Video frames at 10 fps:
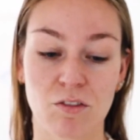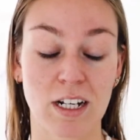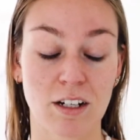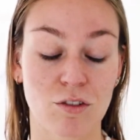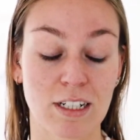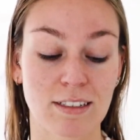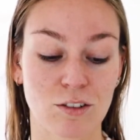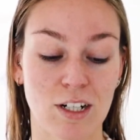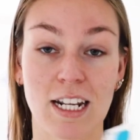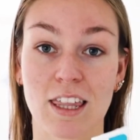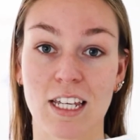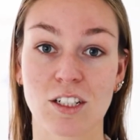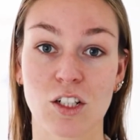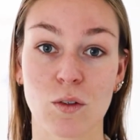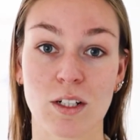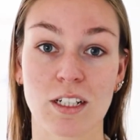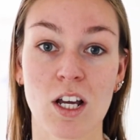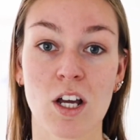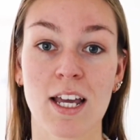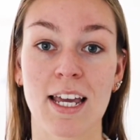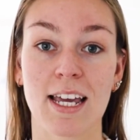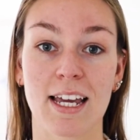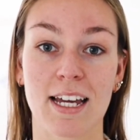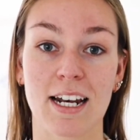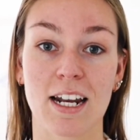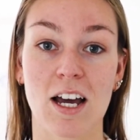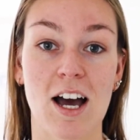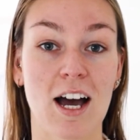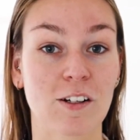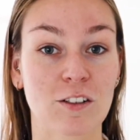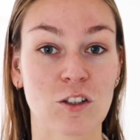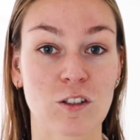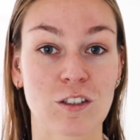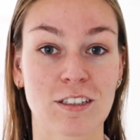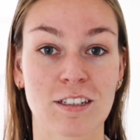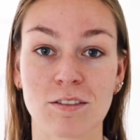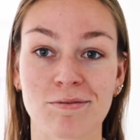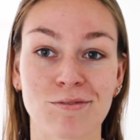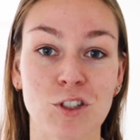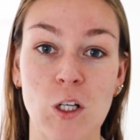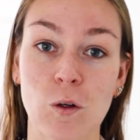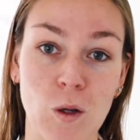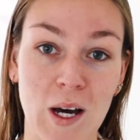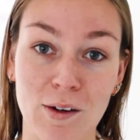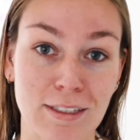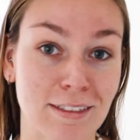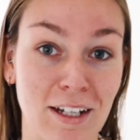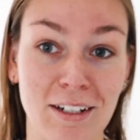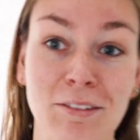fragrance or anything to it. And I'll just show you how it's done.